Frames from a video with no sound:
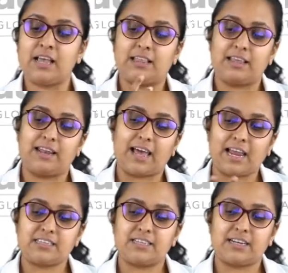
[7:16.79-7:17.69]
the
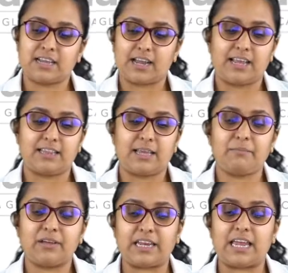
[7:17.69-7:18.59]
lines that connect them
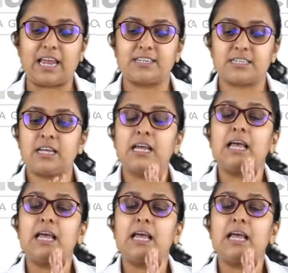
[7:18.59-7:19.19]
create a